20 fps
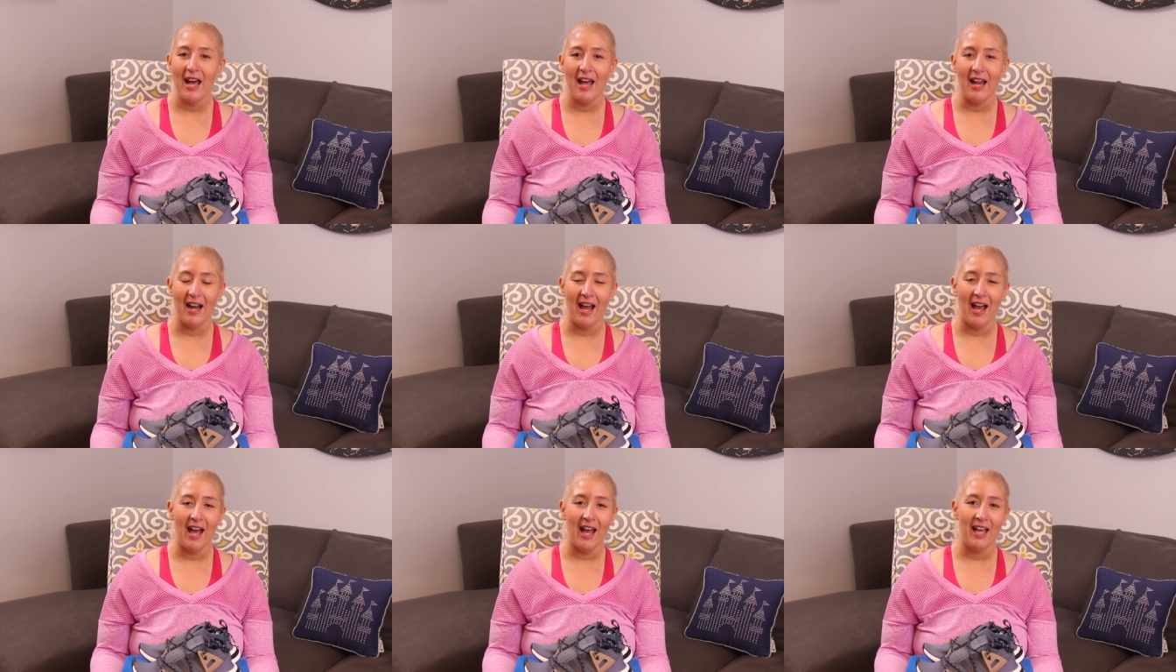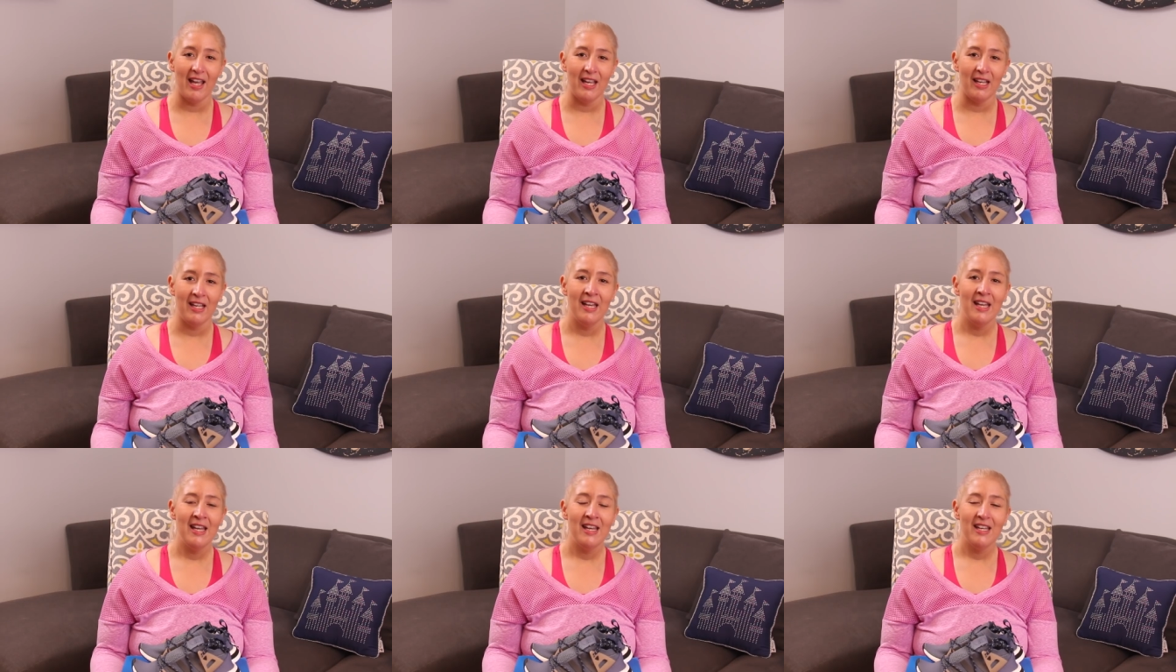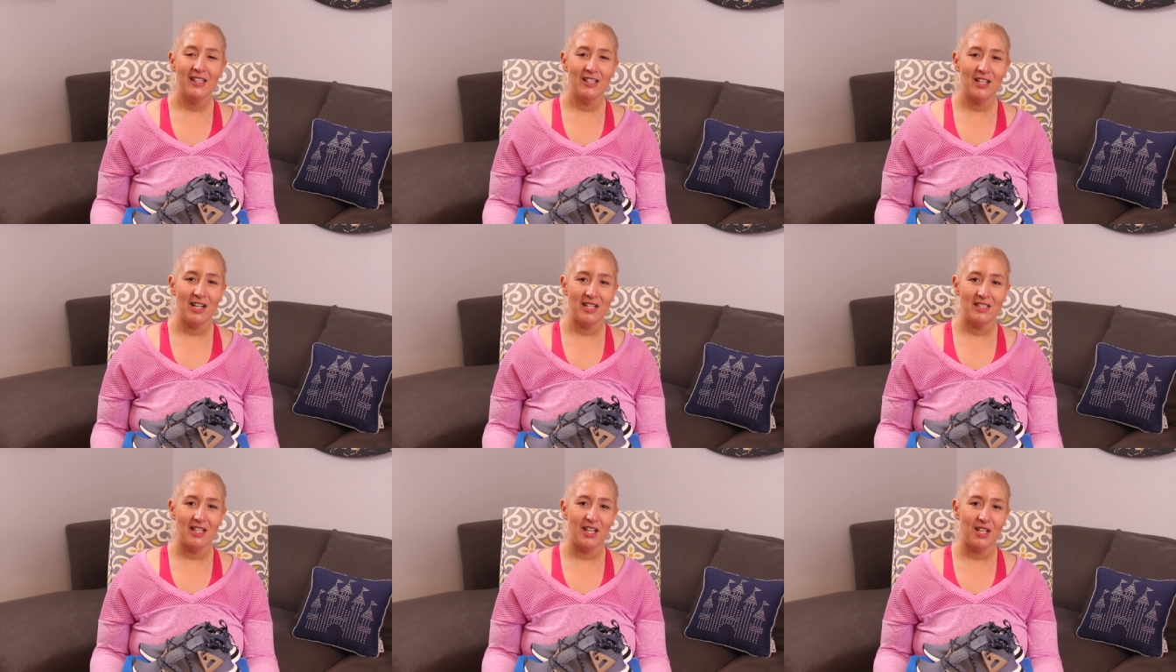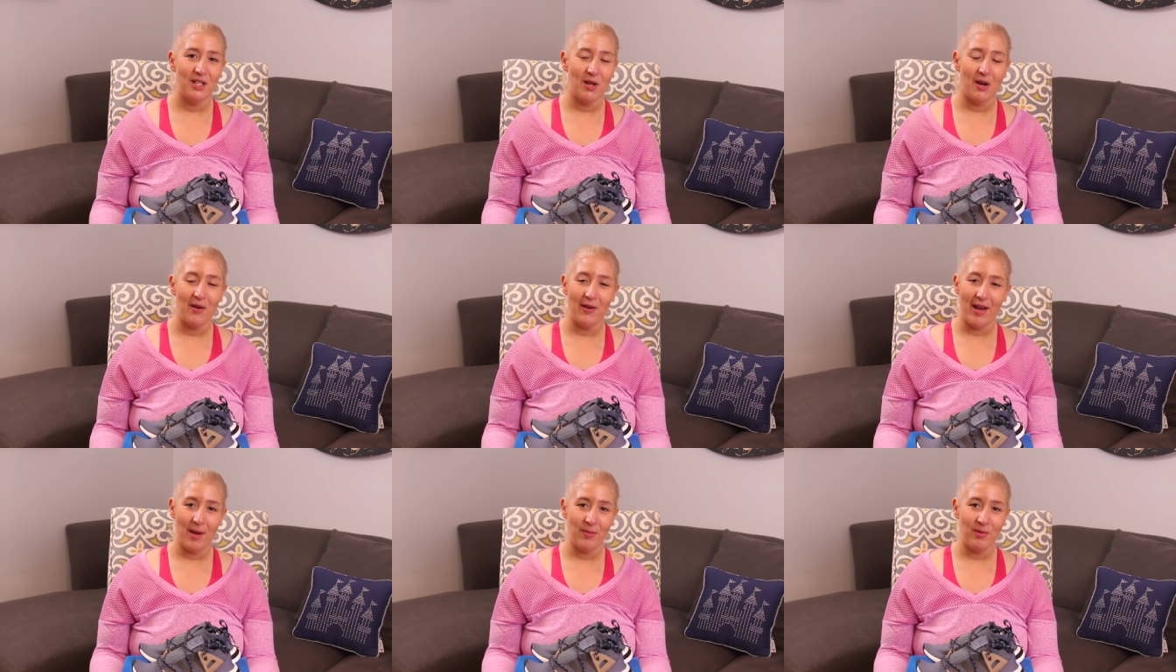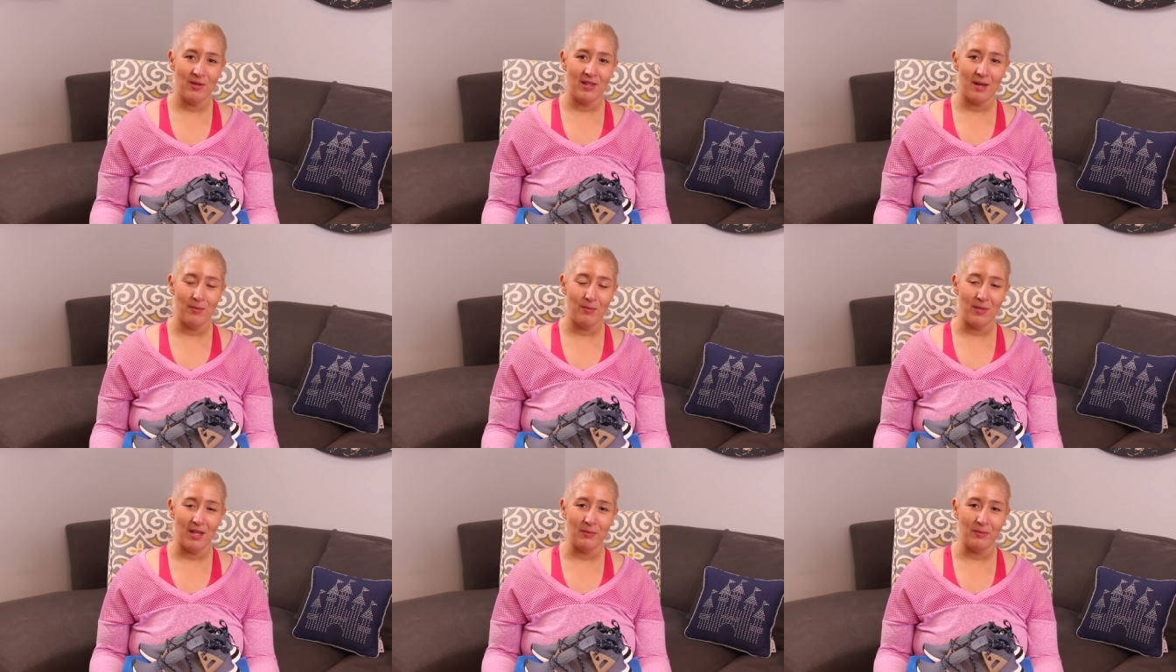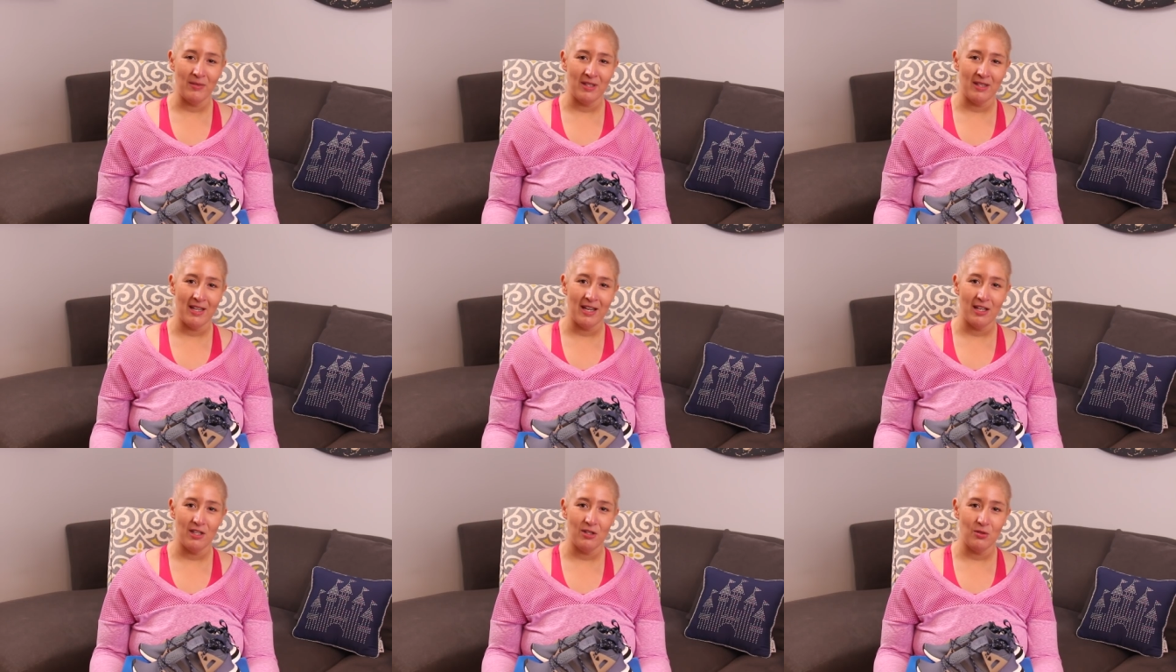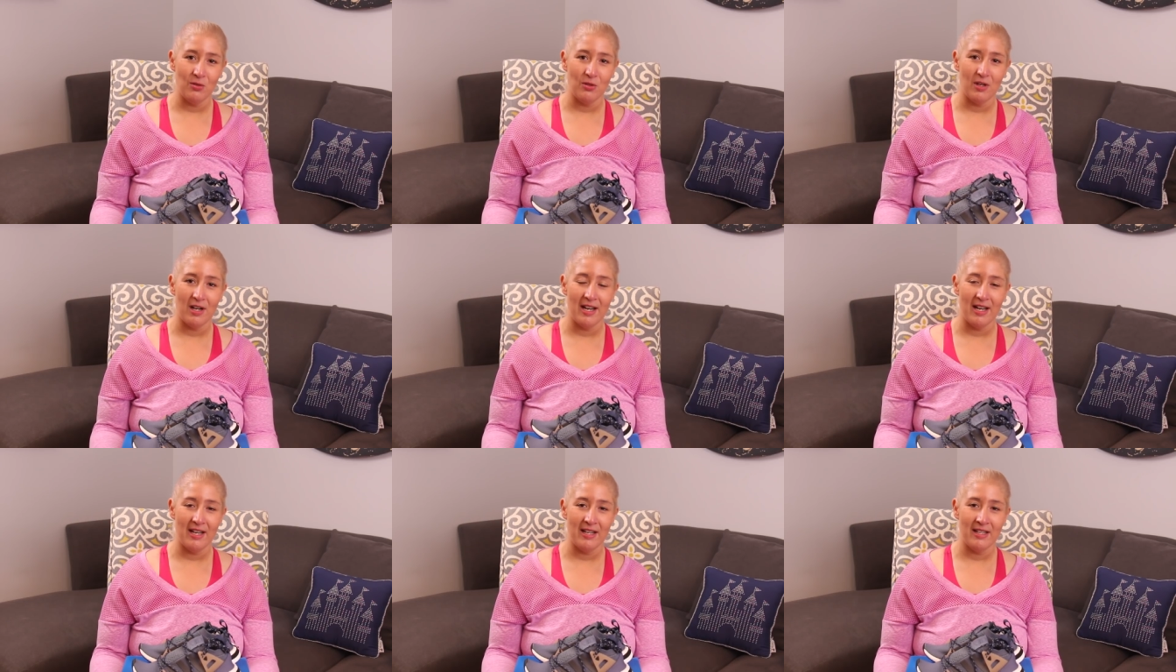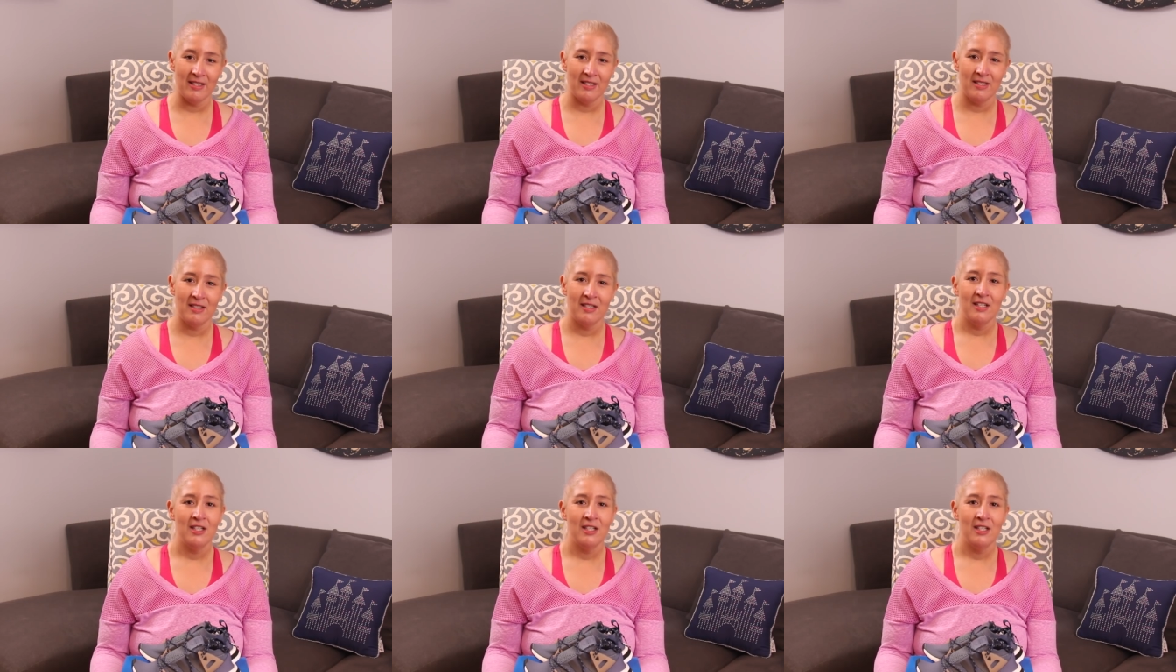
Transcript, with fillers: and I cannot tell you how happy that made me that you guys